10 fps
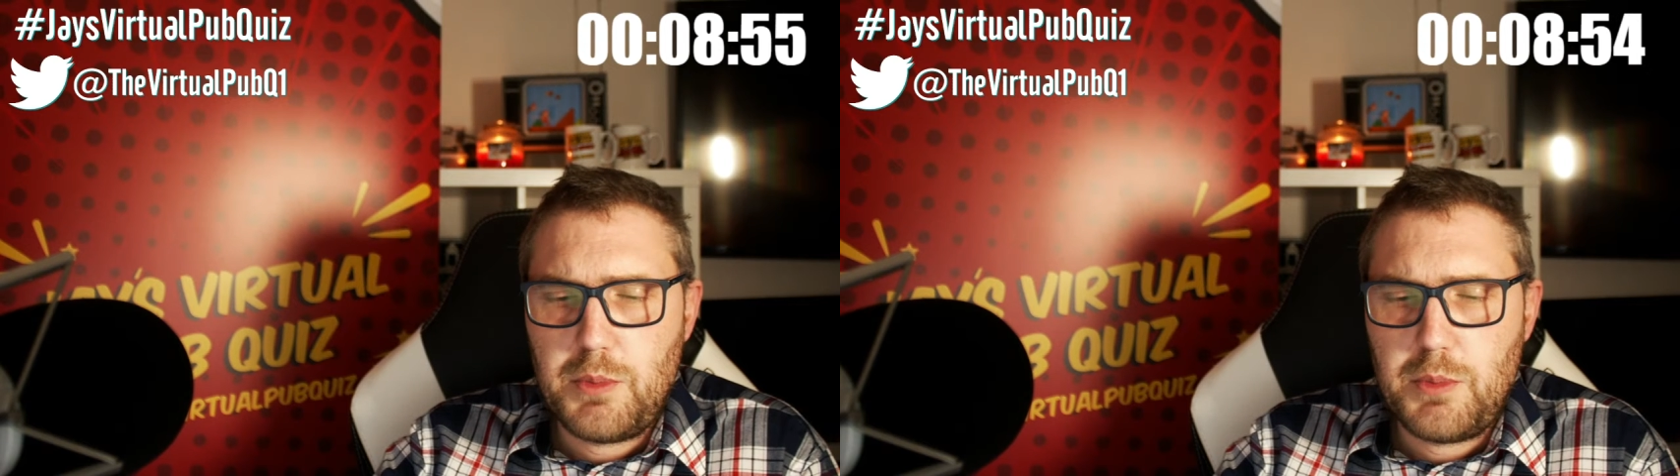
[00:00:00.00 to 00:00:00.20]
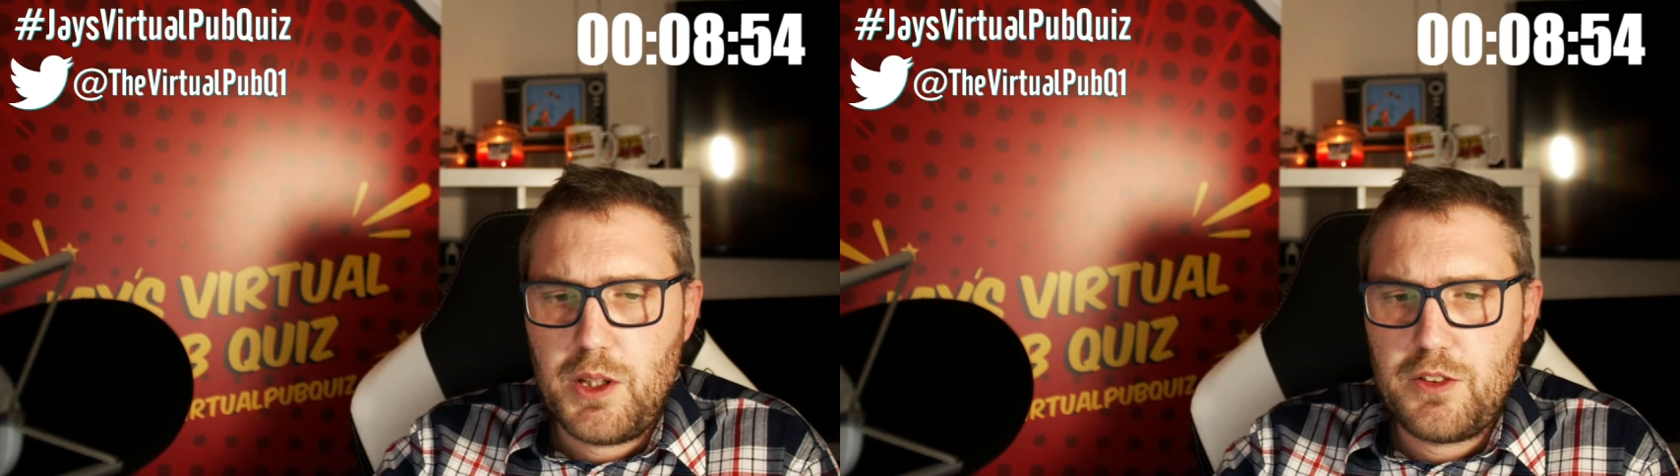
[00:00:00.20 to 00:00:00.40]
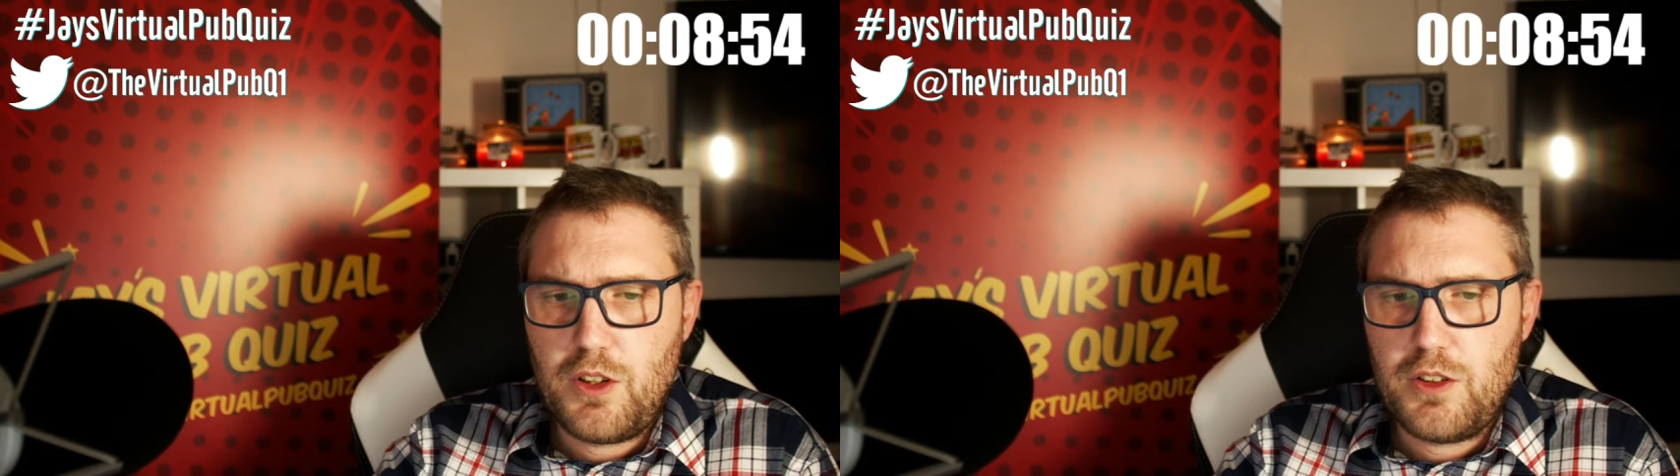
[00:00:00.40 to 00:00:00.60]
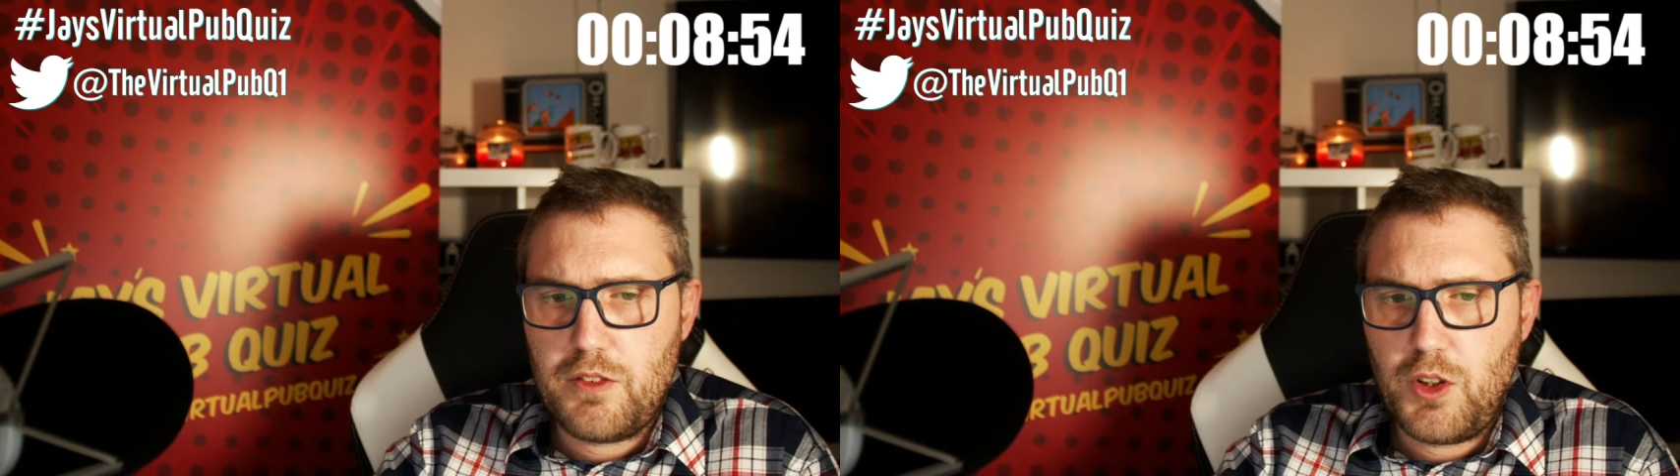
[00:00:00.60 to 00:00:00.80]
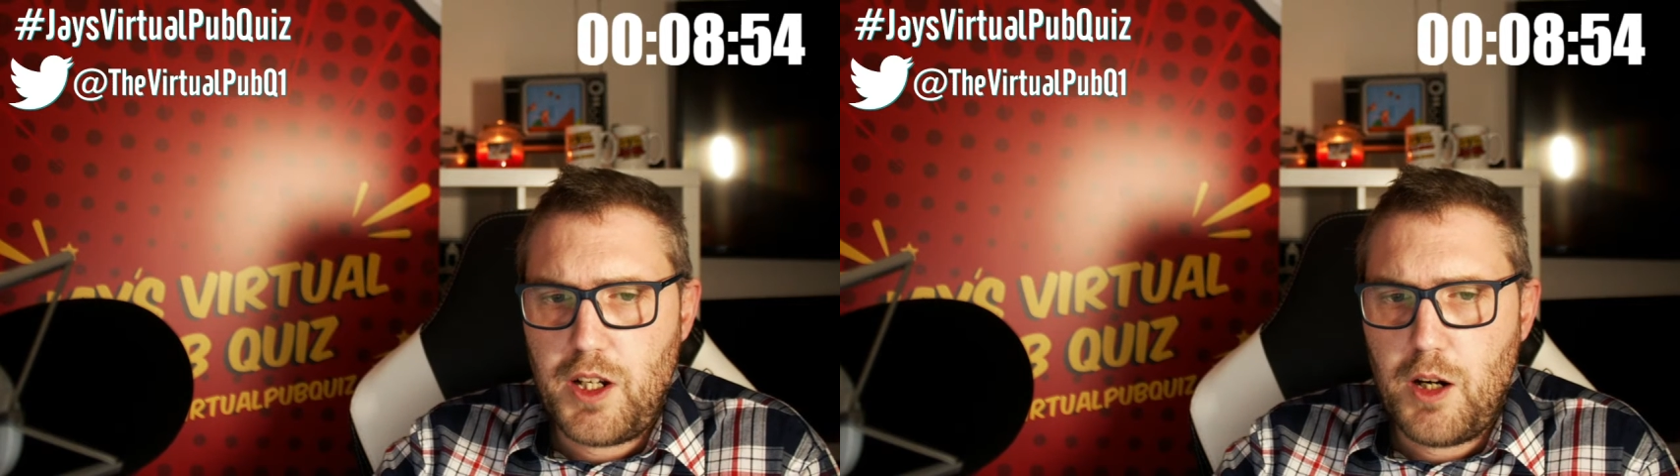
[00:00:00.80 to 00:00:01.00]
but as soon as
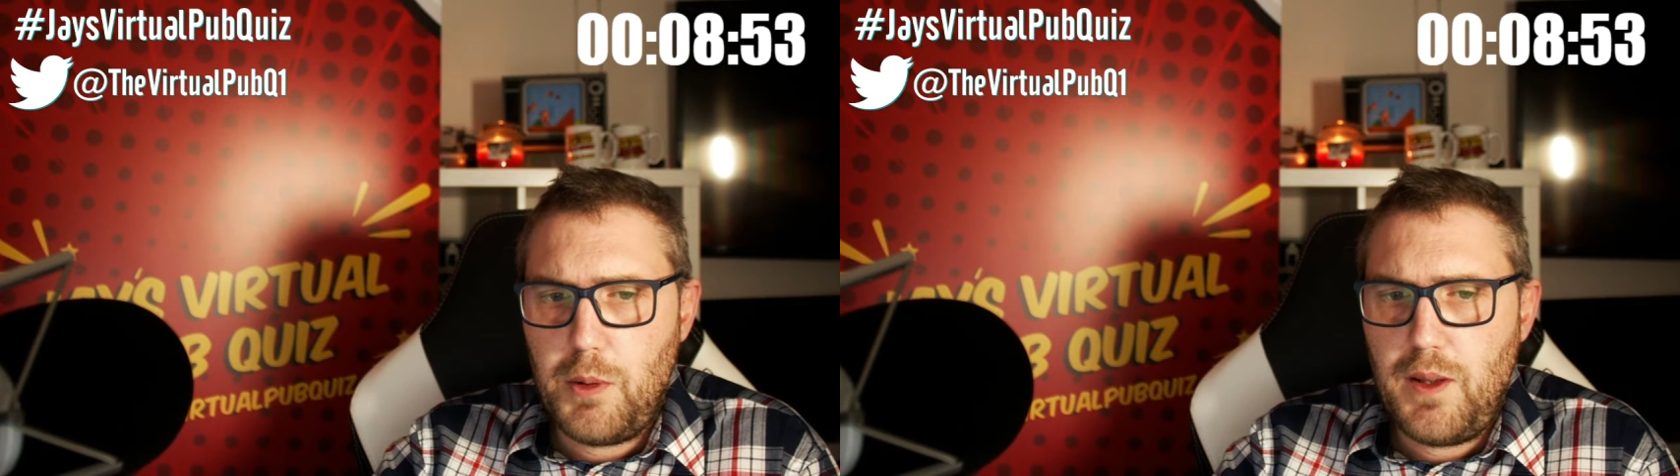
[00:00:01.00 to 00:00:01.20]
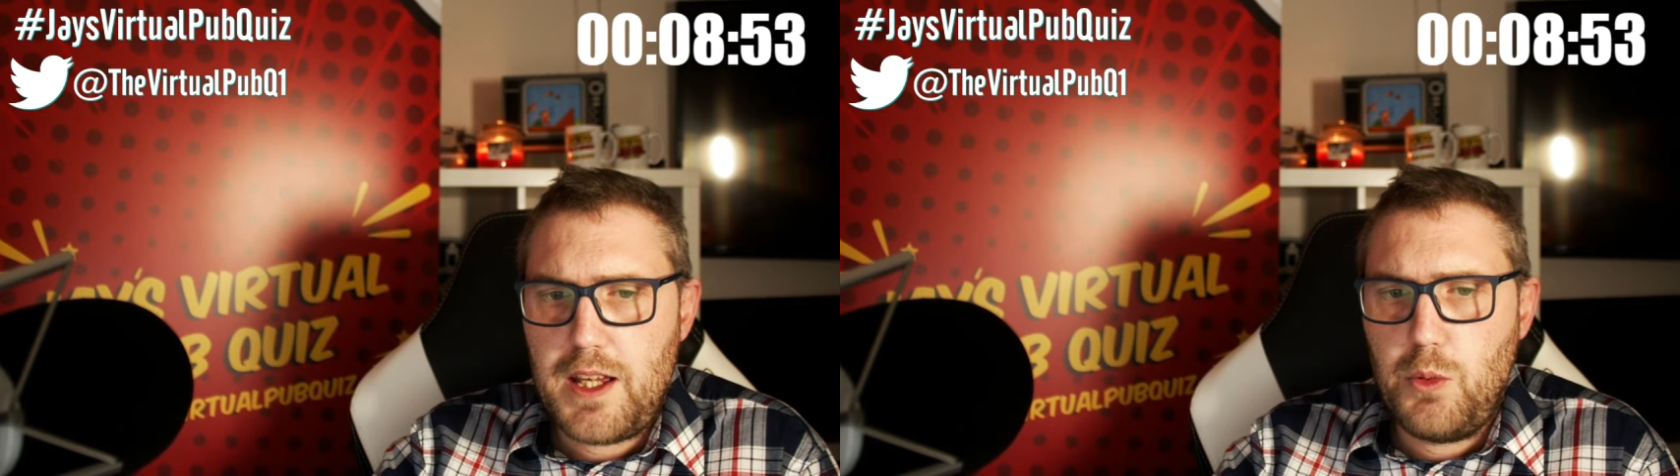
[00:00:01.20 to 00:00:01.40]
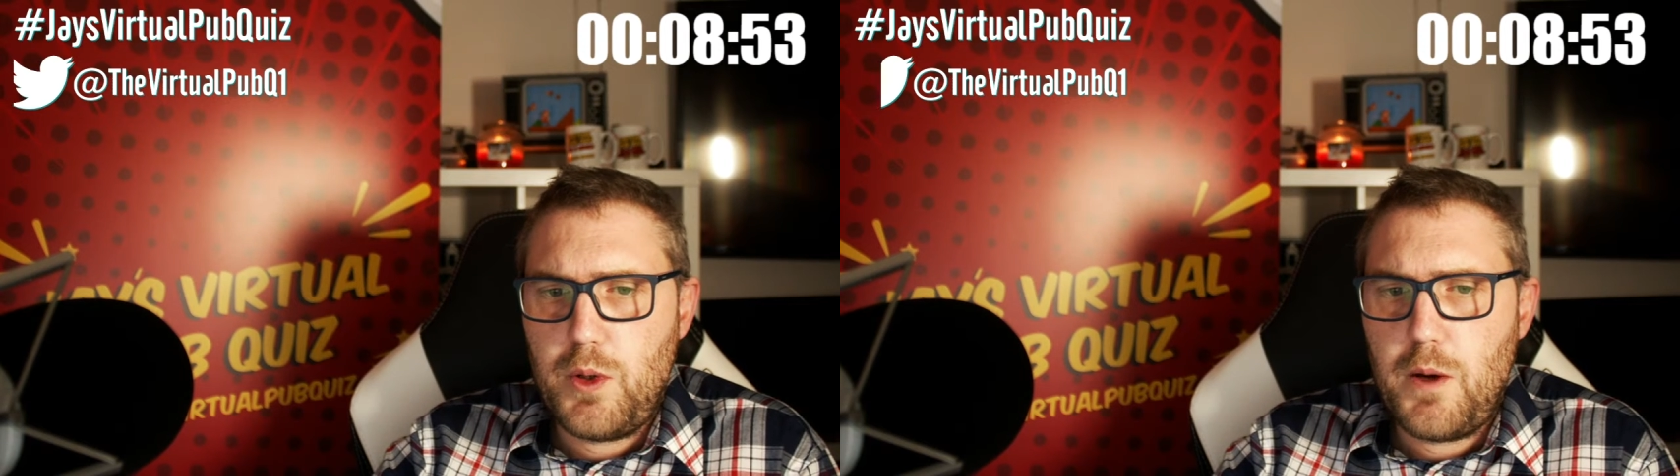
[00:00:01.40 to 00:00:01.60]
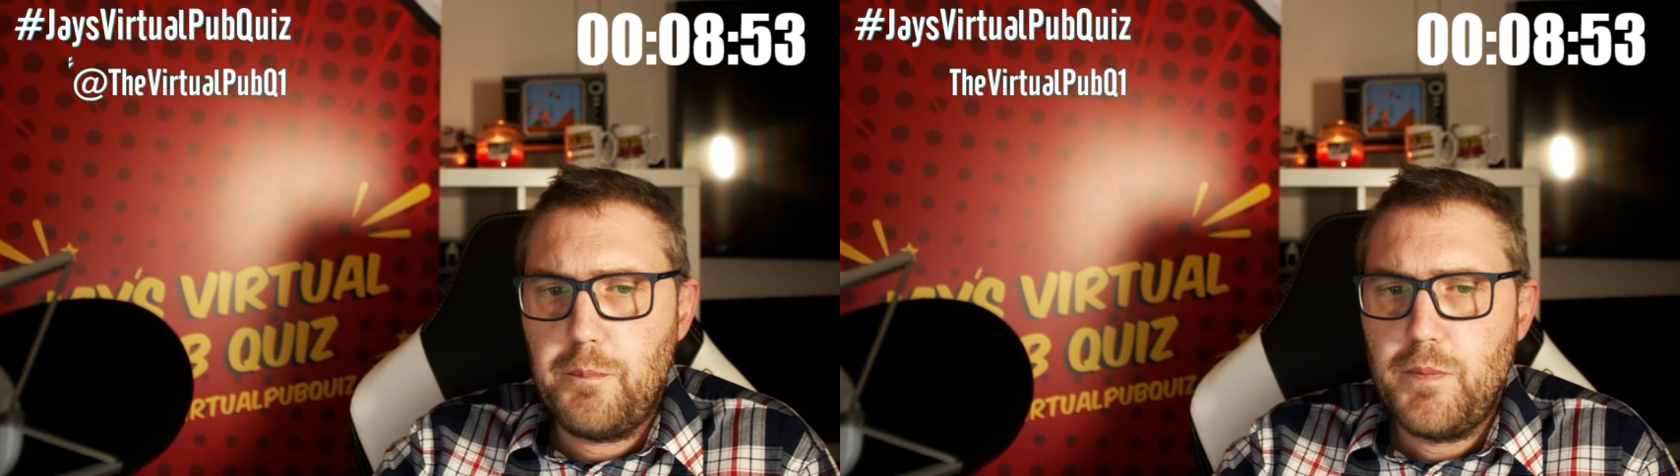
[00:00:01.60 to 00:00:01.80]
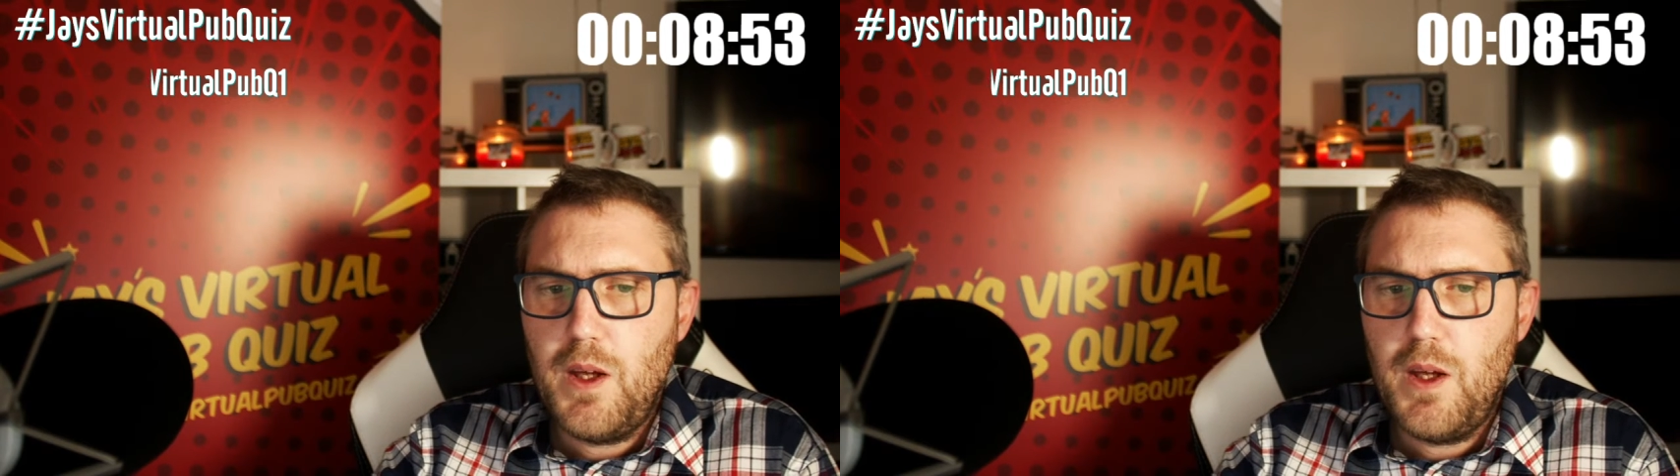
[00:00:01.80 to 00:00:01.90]
I've got it up, I'll let you all know.